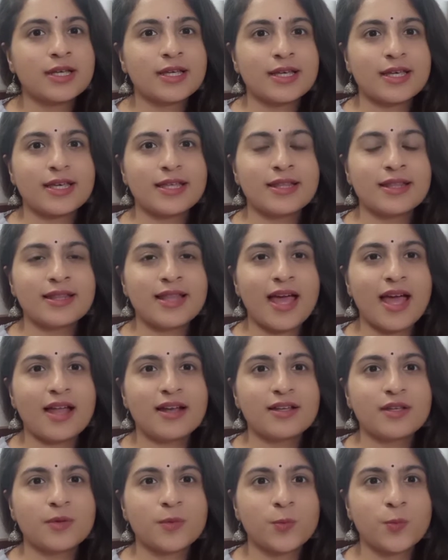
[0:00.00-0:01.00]
in
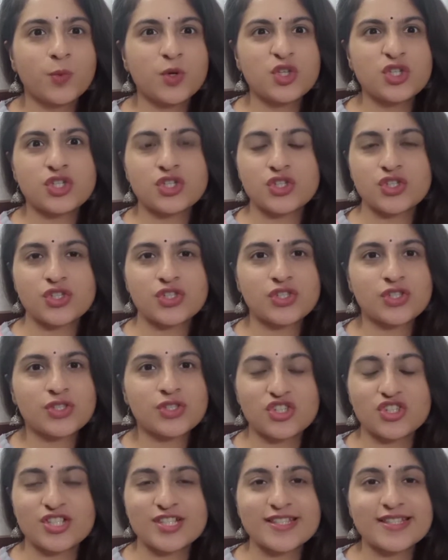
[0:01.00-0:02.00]
that
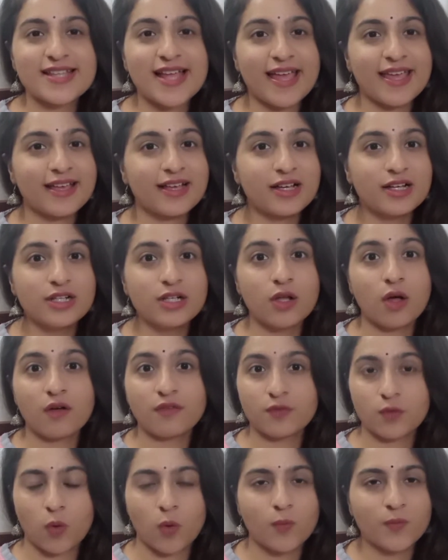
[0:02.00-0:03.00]
vicious cycle
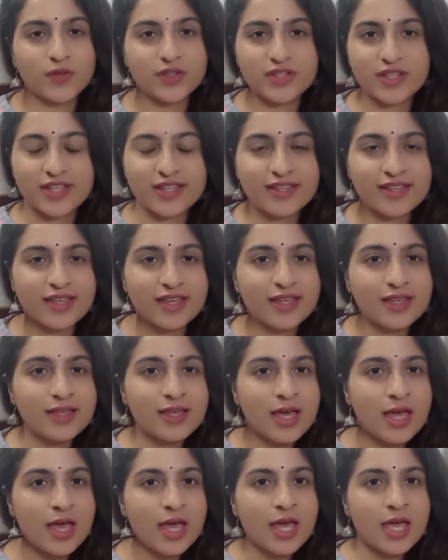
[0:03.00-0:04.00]
of overthinking,
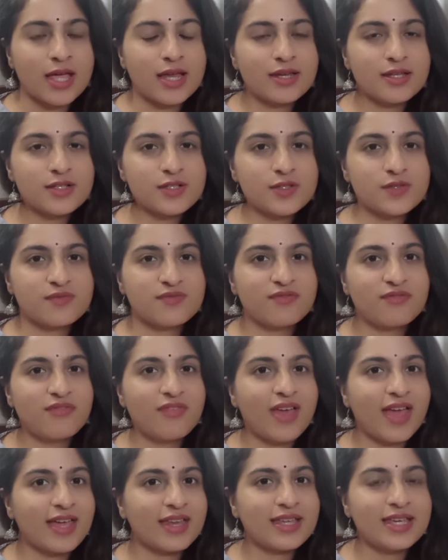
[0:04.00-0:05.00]
it is
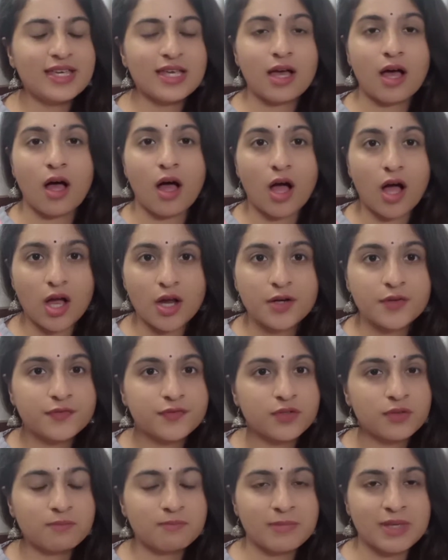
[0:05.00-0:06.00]
very hard
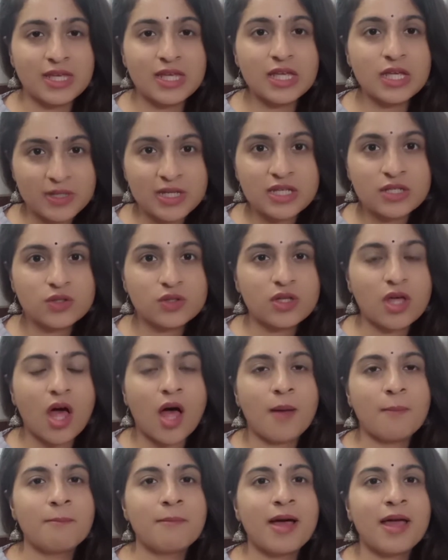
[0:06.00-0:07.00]
for me to
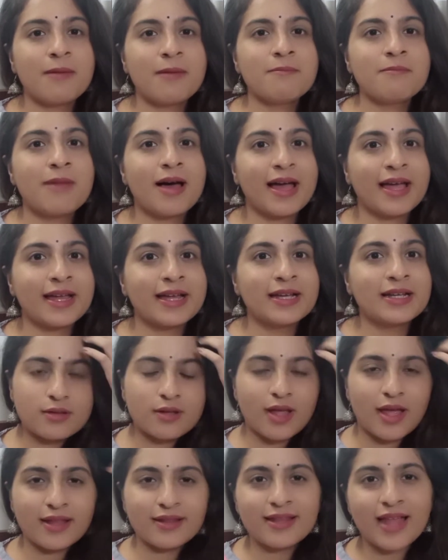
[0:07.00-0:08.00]
calm my mind,
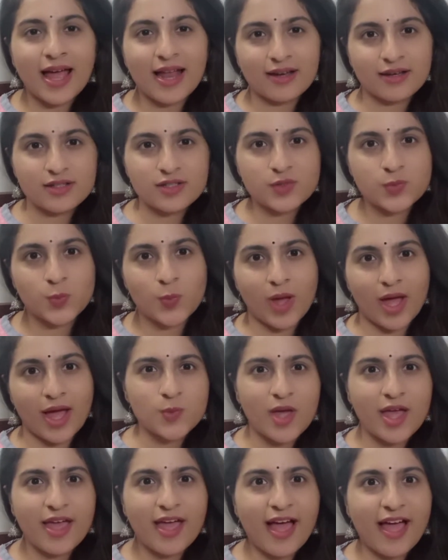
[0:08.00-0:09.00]
and that is
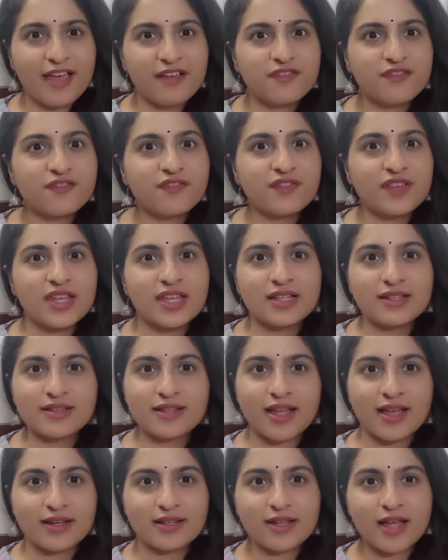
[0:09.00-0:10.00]
why I feel
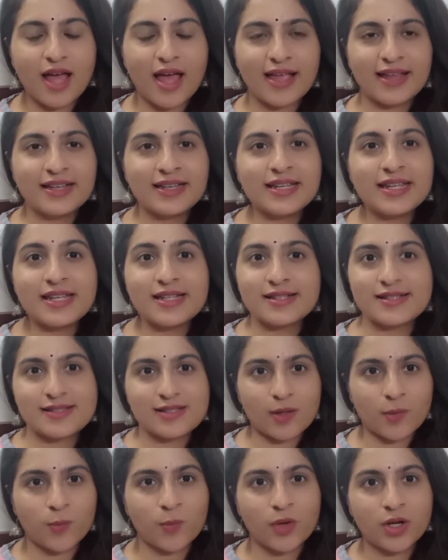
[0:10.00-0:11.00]
that I need
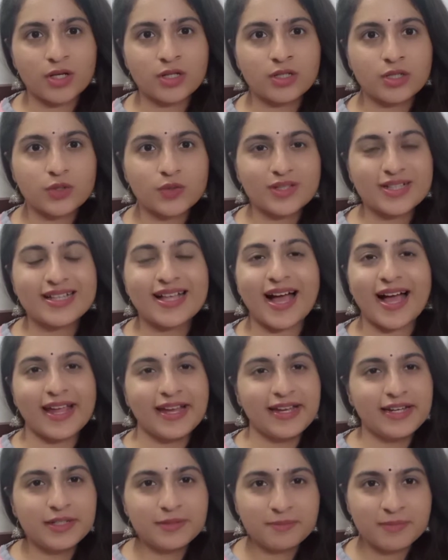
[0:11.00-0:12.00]
someone to
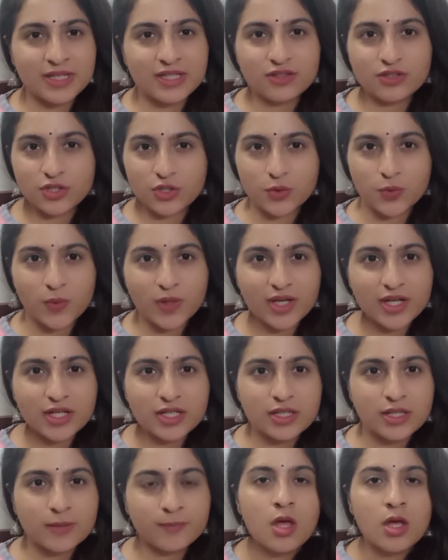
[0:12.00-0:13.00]
guide me through
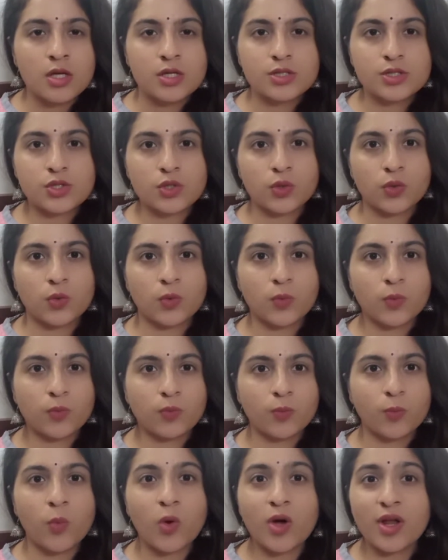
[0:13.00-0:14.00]
it. So
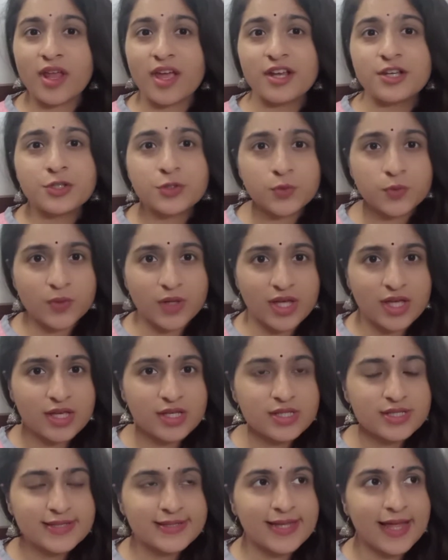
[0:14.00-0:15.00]
what I do
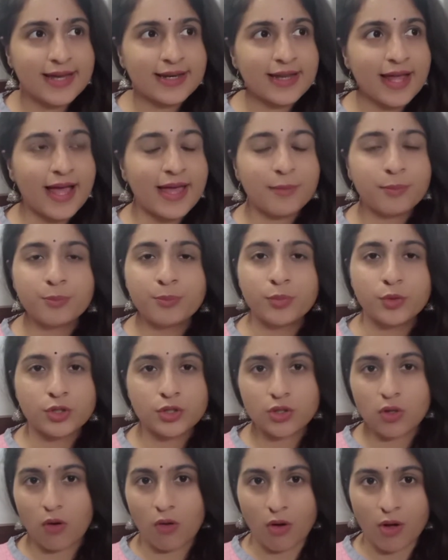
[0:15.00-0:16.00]
is that I
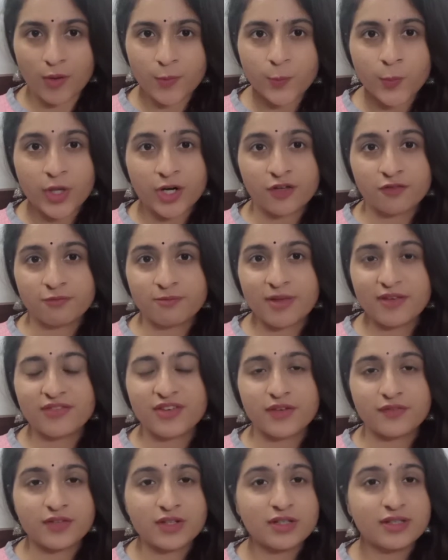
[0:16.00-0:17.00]
put on one of my
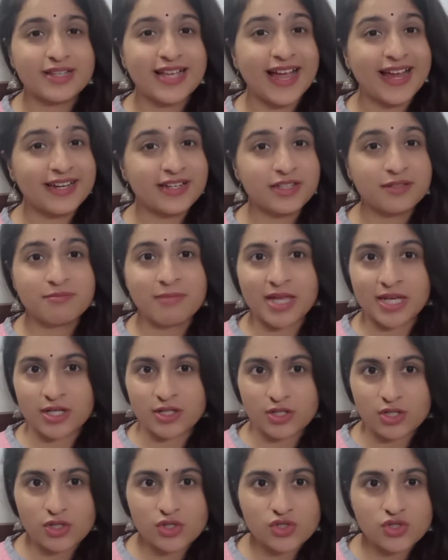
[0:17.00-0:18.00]
favorite guided
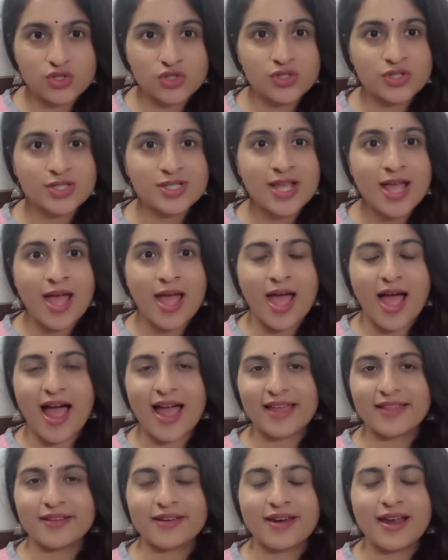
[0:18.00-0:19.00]
meditations.
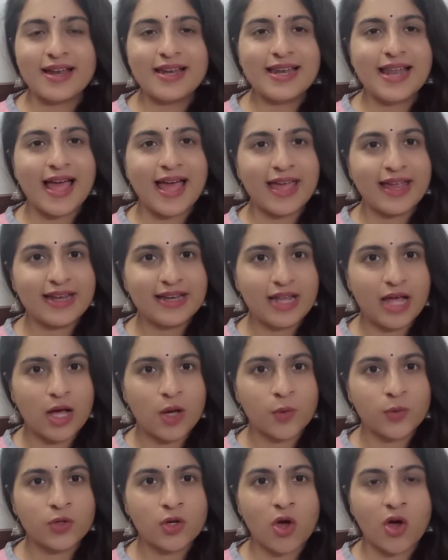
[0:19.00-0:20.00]
Either I lie
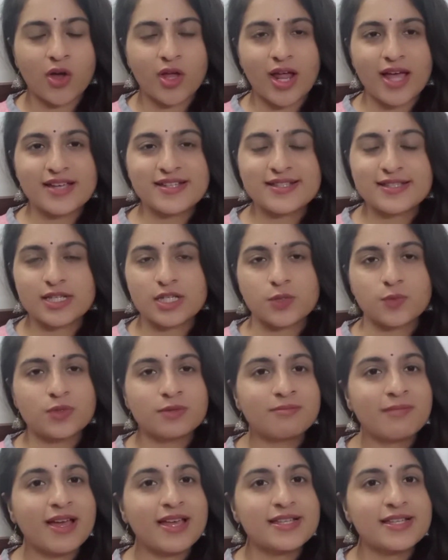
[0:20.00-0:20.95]
down or I sit with my